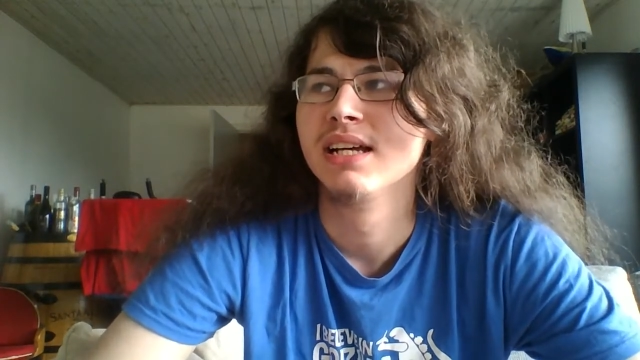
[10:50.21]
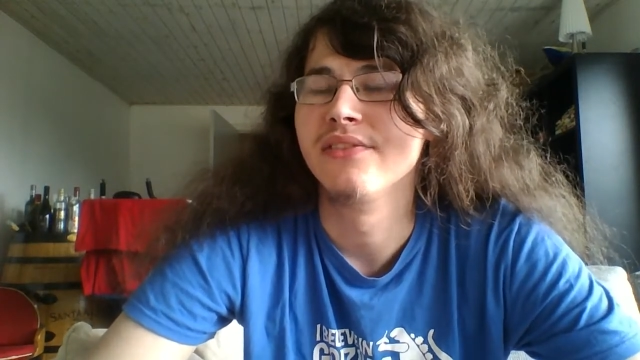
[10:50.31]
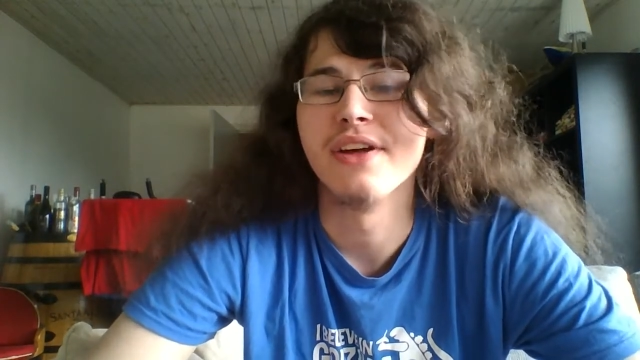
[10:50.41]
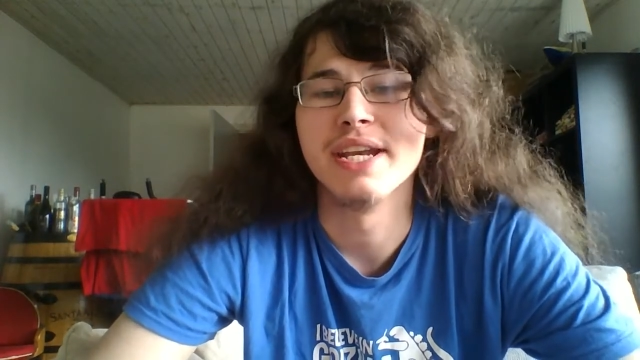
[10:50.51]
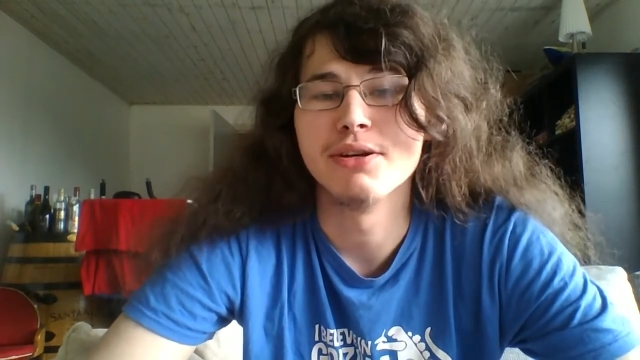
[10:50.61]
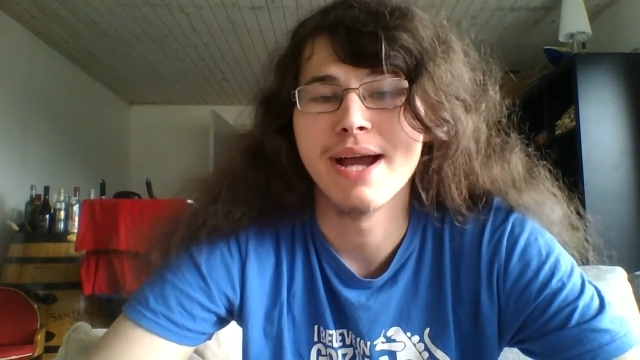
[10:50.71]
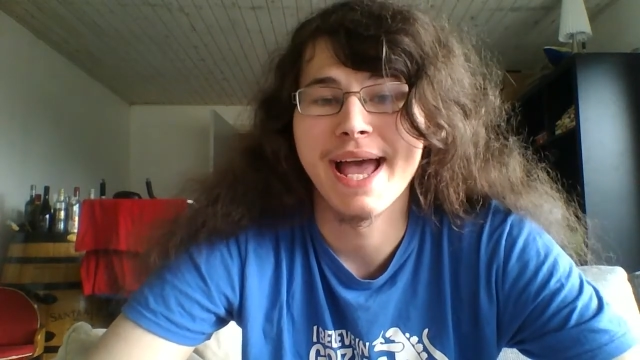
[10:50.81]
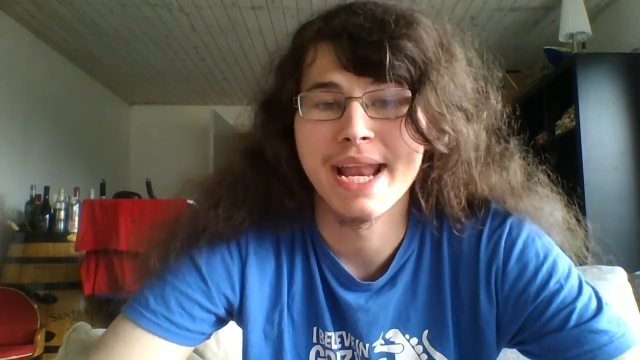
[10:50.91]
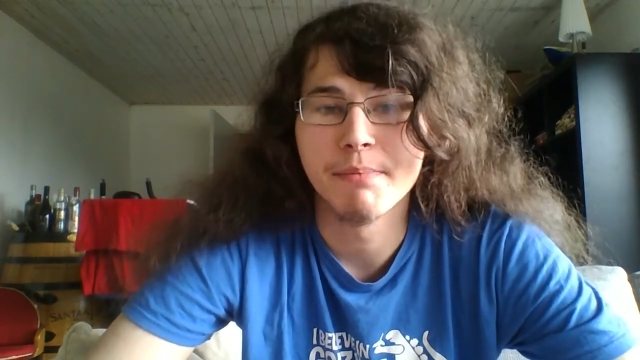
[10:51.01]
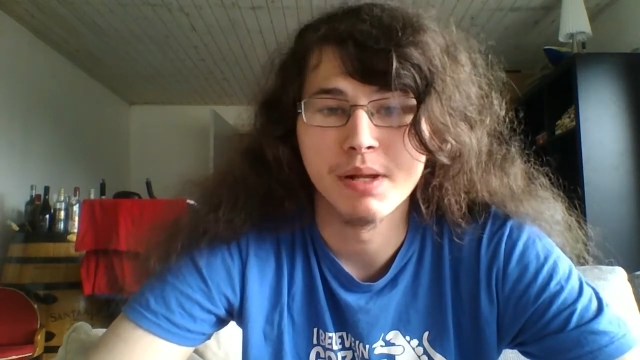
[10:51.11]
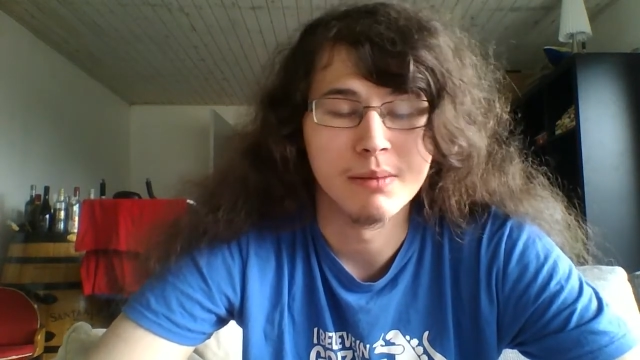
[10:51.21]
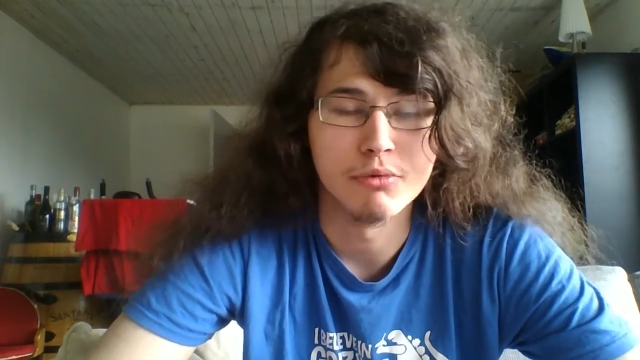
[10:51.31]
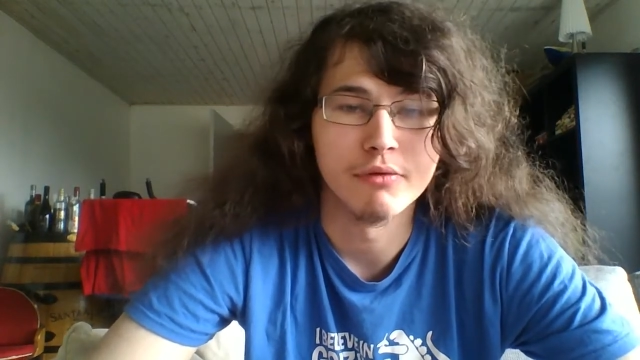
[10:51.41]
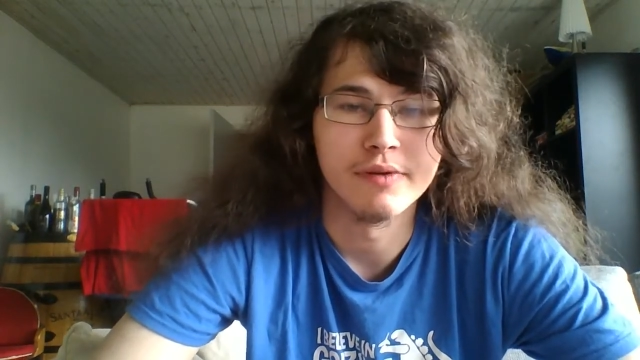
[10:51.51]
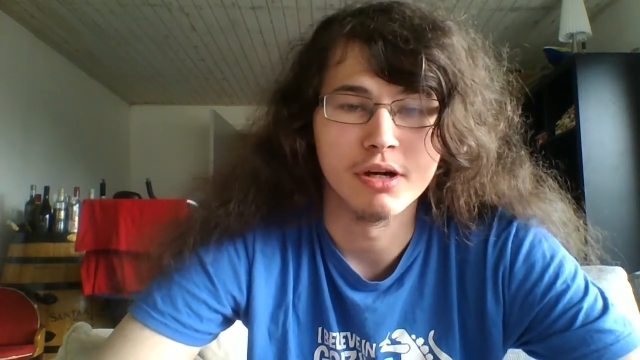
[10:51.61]
the new Annabelle
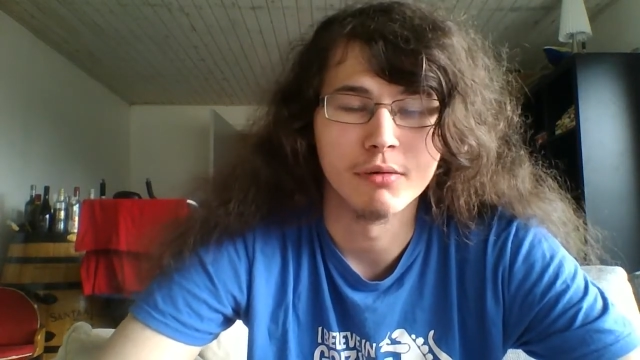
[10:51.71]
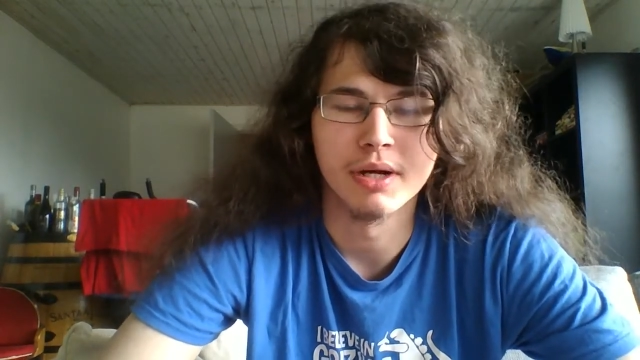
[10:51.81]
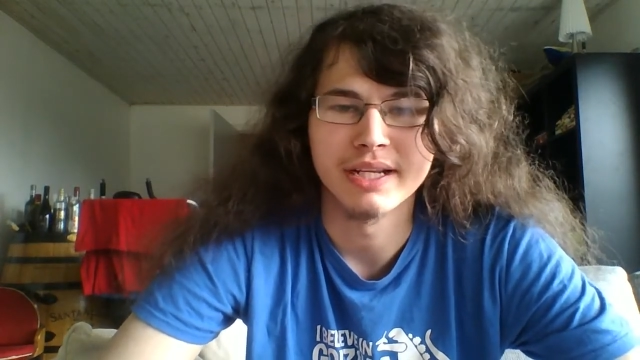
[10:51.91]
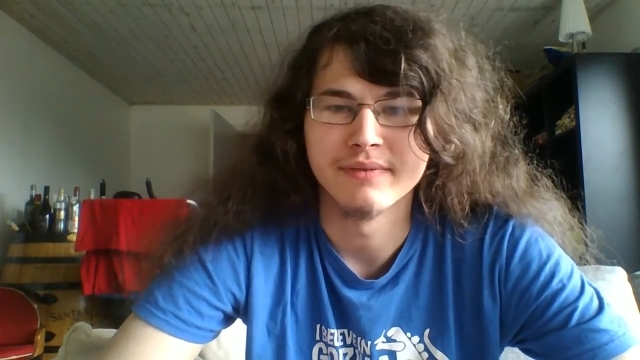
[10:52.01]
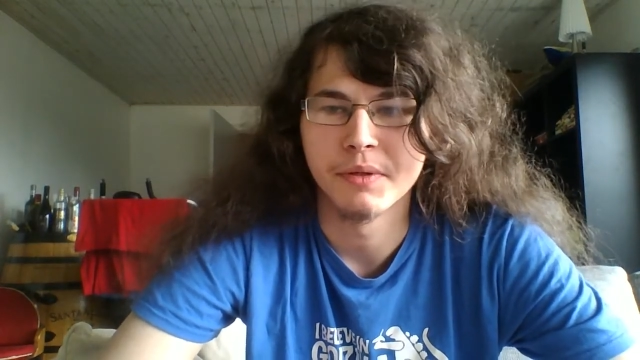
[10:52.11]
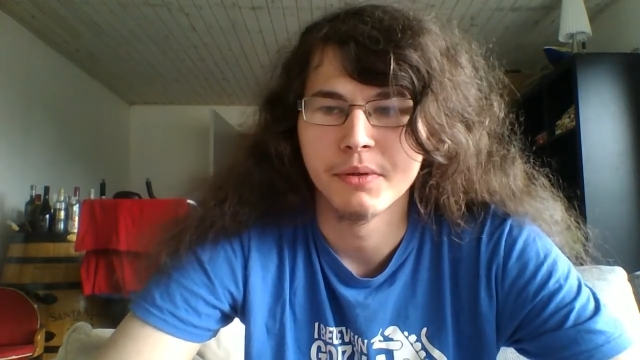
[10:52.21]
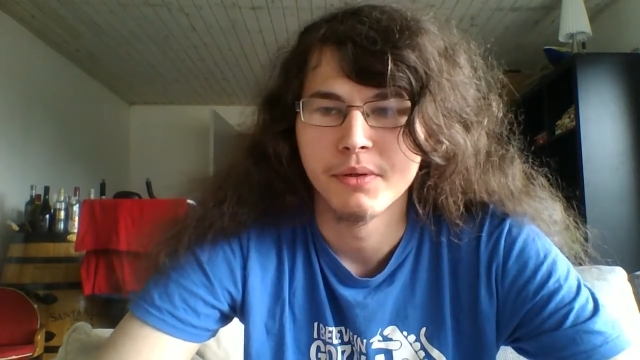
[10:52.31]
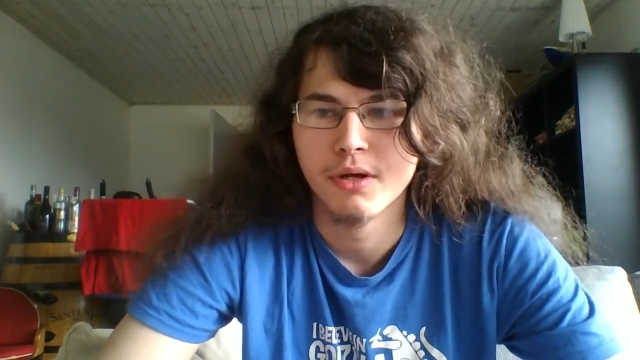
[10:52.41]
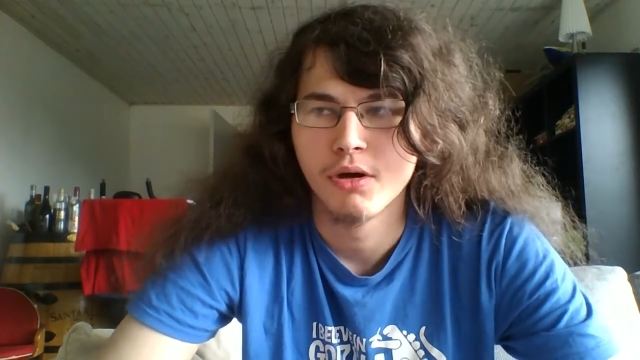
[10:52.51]
movie or whatever,